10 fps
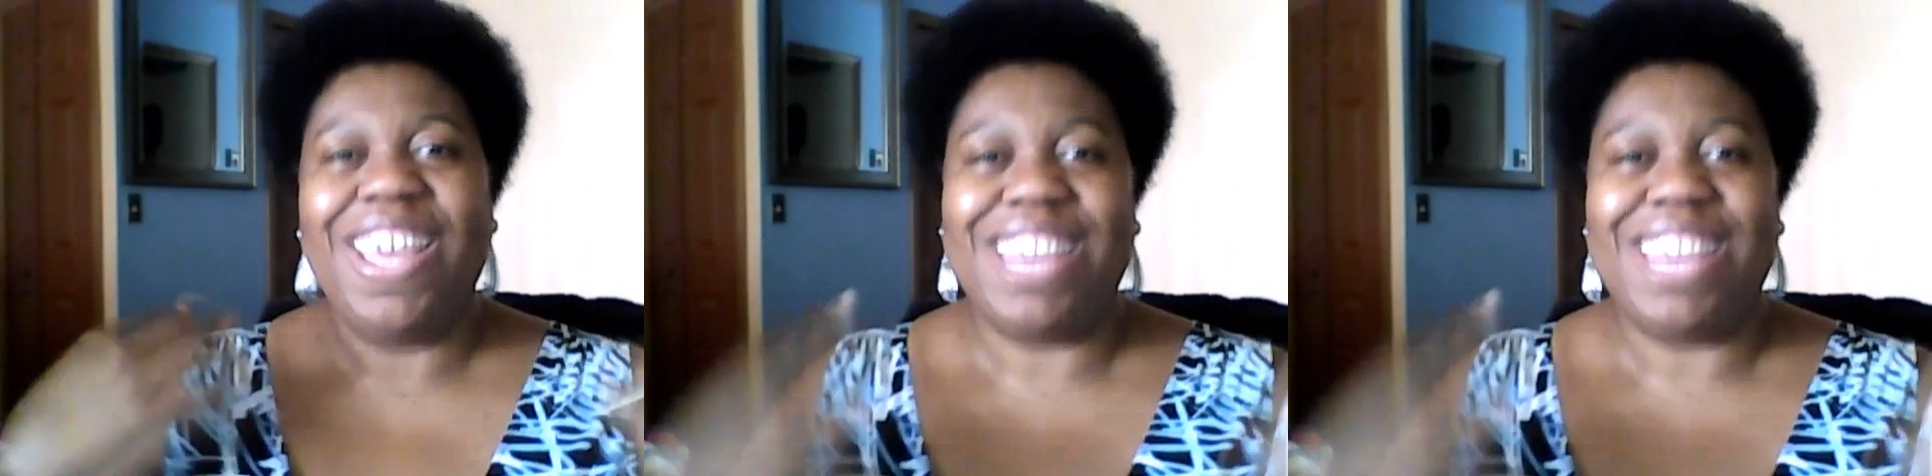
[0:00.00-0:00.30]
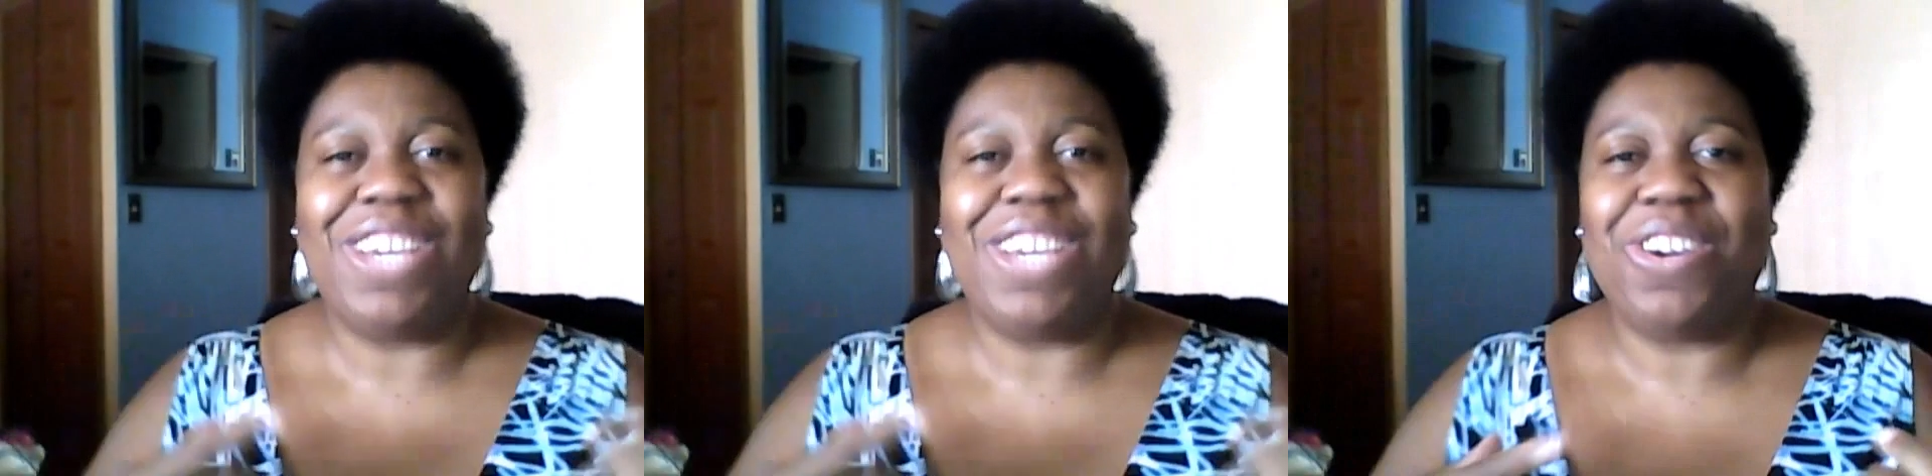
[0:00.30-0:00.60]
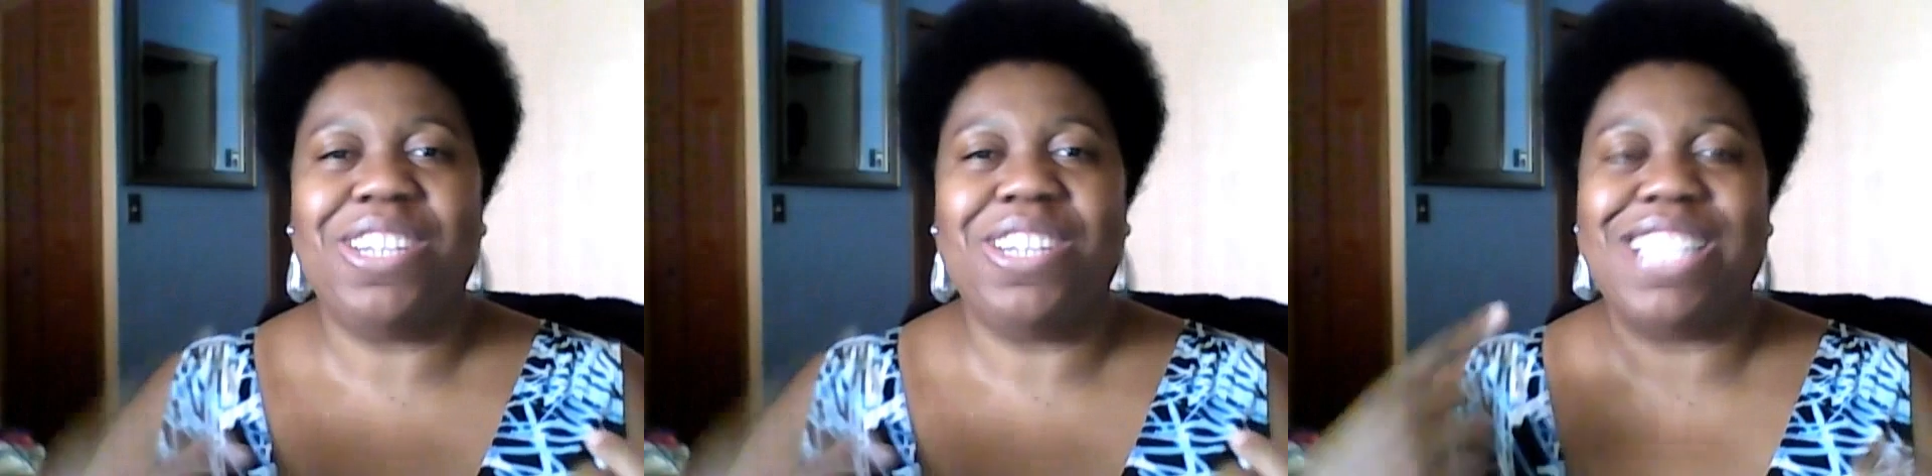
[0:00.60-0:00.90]
Thank you,
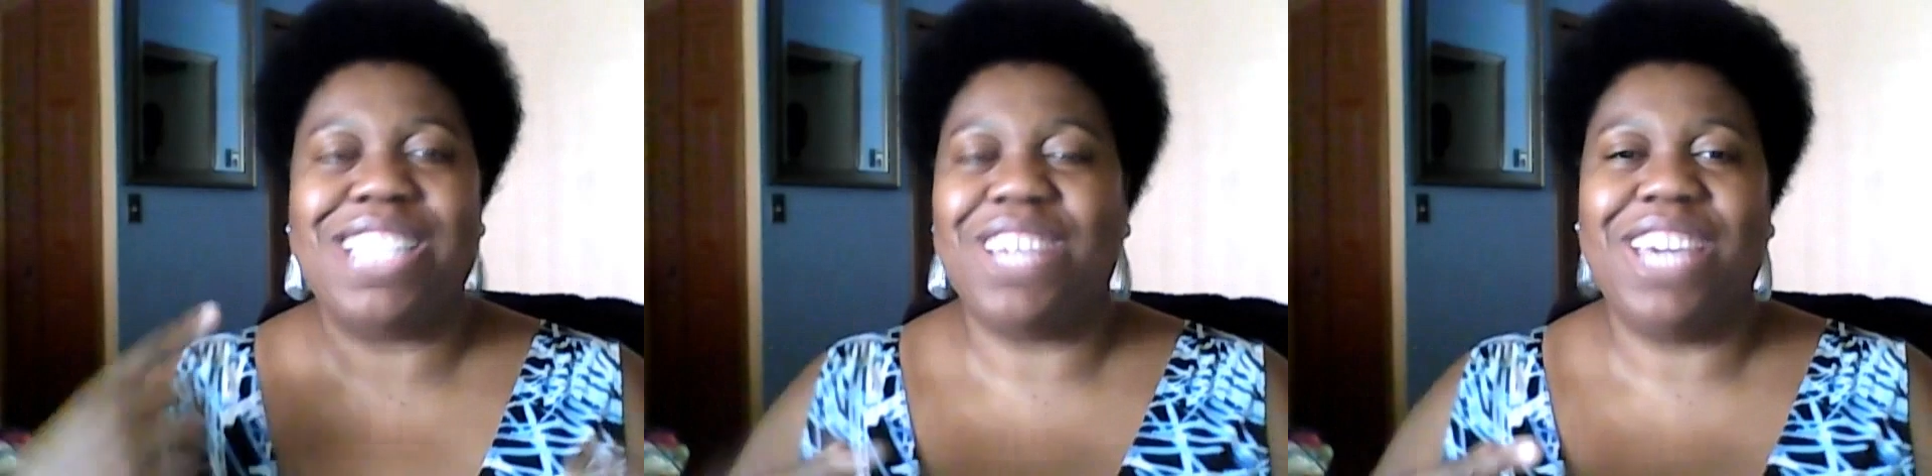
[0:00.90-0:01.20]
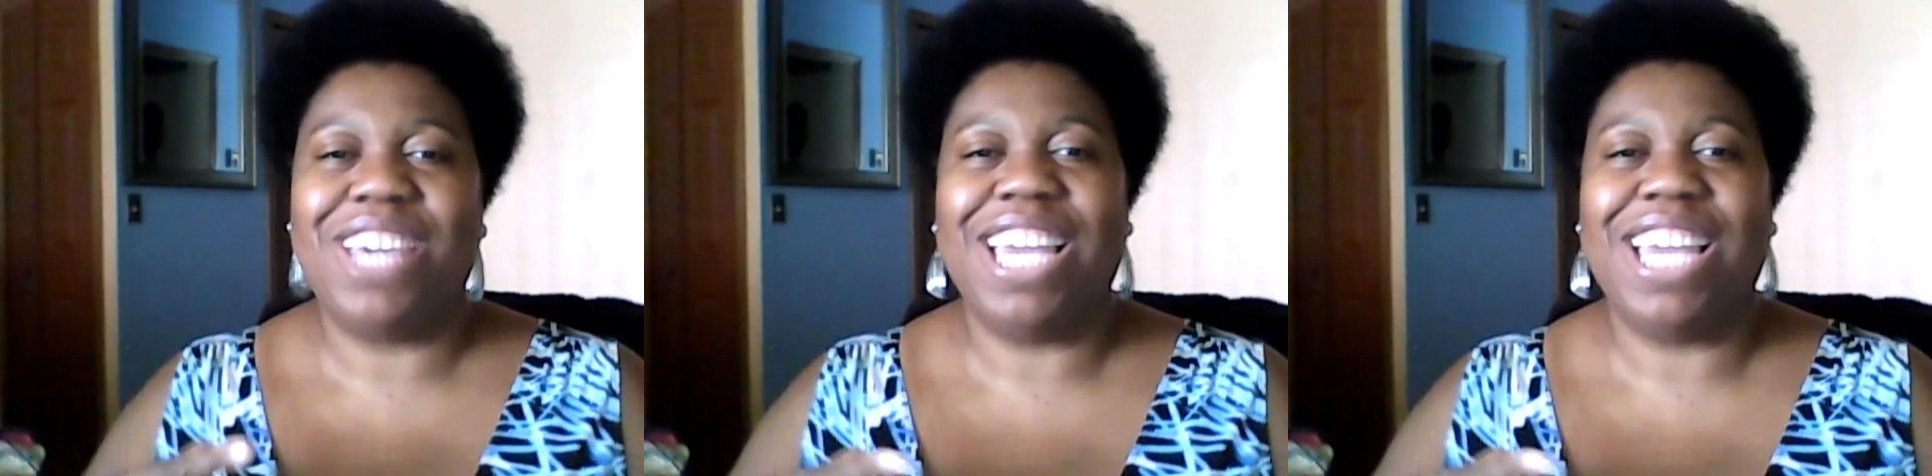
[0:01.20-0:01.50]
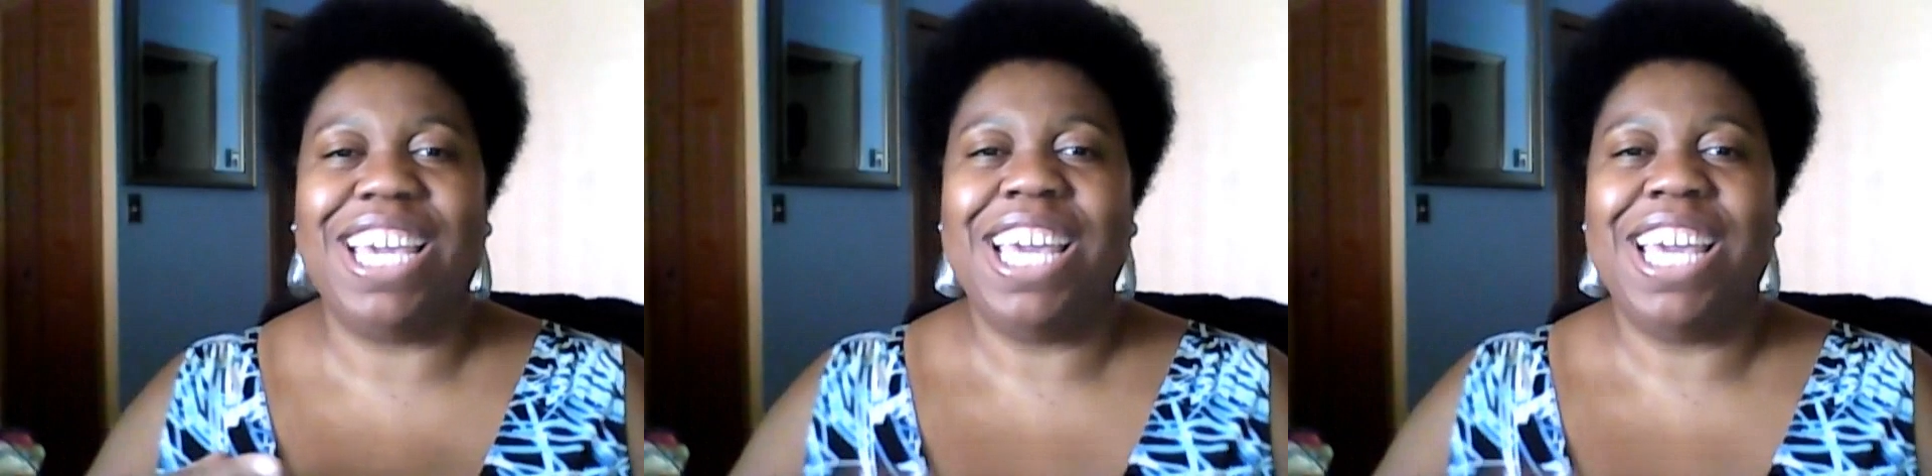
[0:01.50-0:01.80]
Curtis. Thank you,
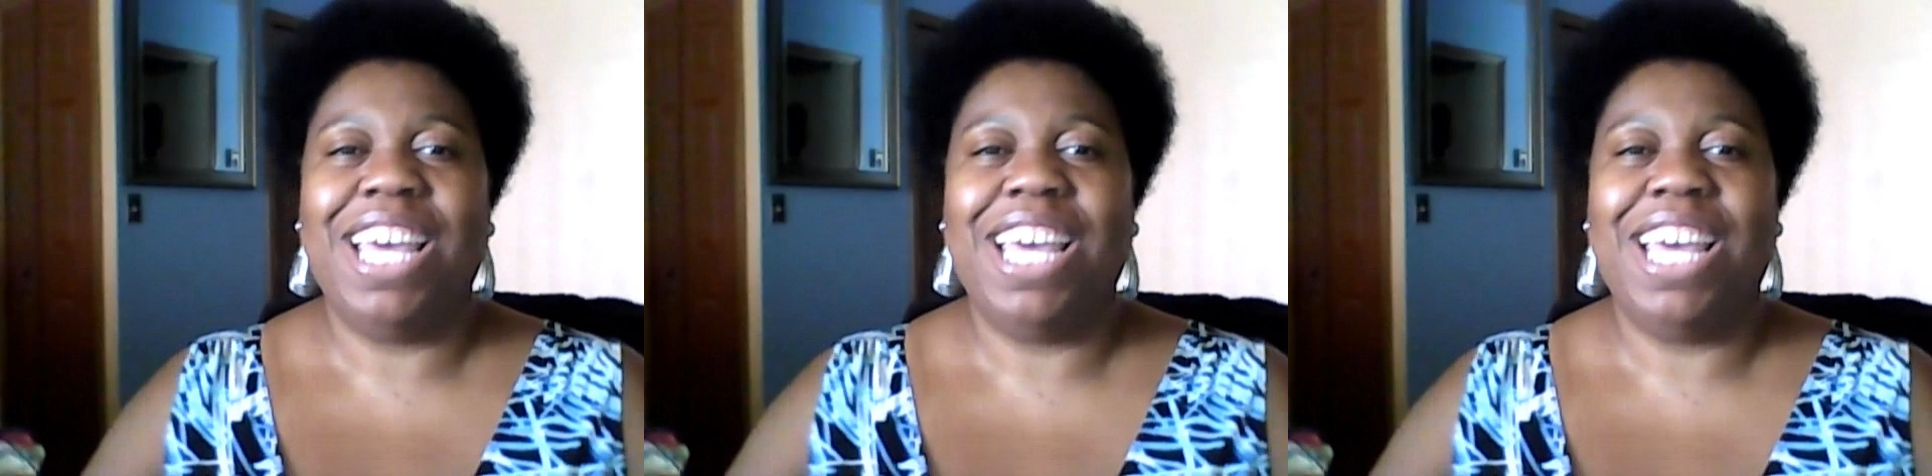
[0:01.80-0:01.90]
Kelly.